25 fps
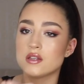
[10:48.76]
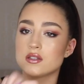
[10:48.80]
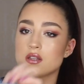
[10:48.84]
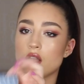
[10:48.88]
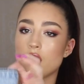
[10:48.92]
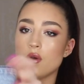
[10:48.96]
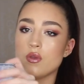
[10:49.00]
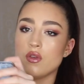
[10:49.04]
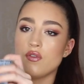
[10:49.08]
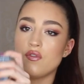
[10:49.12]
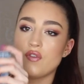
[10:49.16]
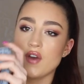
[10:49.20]

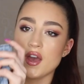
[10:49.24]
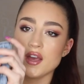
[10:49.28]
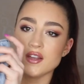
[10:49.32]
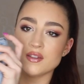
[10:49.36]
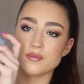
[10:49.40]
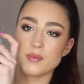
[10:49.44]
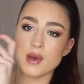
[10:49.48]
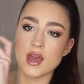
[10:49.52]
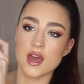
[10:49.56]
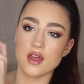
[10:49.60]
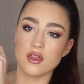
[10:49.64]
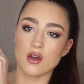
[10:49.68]
So the
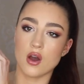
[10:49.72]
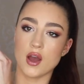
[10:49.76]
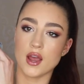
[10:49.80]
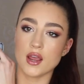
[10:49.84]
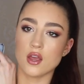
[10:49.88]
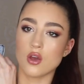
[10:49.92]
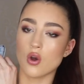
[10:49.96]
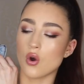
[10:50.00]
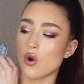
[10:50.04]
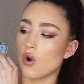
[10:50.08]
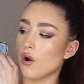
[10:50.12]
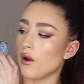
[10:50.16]
first pair that I
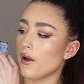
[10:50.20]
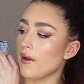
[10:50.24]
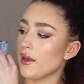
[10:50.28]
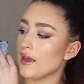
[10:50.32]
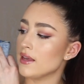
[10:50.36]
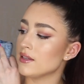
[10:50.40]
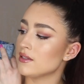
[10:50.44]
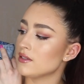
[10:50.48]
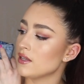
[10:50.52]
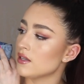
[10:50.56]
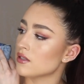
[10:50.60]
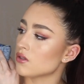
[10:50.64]
got
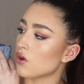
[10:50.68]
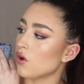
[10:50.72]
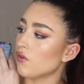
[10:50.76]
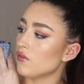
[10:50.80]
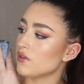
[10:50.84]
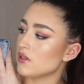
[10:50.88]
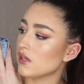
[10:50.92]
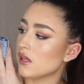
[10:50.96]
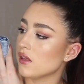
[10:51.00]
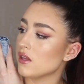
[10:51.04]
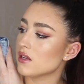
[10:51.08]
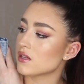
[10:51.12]
is this,
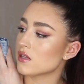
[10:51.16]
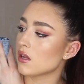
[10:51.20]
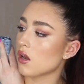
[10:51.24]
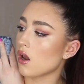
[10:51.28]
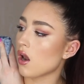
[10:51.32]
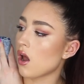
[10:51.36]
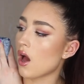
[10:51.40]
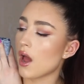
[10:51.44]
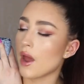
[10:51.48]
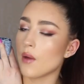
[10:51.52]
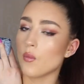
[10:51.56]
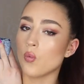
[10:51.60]
obviously this
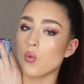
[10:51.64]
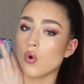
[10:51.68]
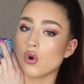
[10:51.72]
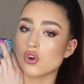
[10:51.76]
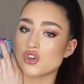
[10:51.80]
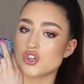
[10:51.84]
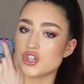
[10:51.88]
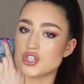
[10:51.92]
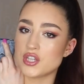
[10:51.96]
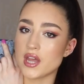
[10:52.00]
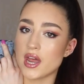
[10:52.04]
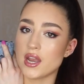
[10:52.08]
light
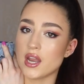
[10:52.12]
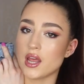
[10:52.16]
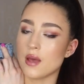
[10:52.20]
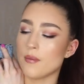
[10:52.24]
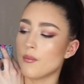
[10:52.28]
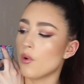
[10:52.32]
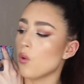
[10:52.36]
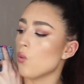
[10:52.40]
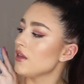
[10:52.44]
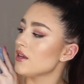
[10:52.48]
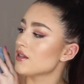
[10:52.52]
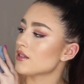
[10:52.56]
wash
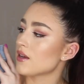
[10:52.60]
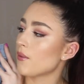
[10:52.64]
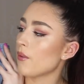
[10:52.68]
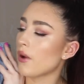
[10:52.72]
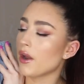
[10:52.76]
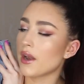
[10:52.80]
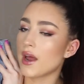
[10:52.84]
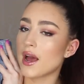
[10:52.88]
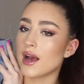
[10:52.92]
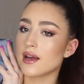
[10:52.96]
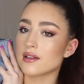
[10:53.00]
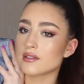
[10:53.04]
denim. This one
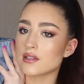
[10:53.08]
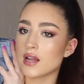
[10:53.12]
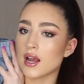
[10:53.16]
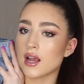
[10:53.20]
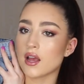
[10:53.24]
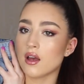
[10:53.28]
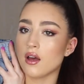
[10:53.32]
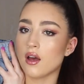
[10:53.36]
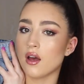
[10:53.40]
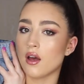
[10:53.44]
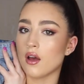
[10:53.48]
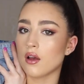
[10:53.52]
has
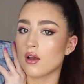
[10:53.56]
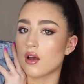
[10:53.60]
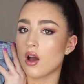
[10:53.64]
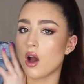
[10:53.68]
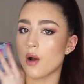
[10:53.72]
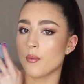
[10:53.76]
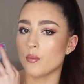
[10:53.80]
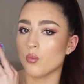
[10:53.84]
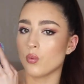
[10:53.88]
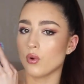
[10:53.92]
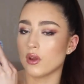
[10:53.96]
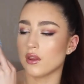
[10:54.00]
like a
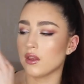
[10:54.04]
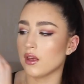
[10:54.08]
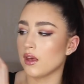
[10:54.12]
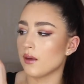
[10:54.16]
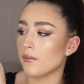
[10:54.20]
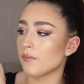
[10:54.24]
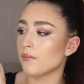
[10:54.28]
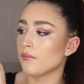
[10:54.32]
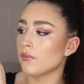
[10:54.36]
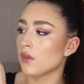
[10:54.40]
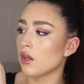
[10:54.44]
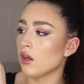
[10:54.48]
come with
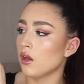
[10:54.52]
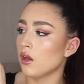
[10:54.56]
it.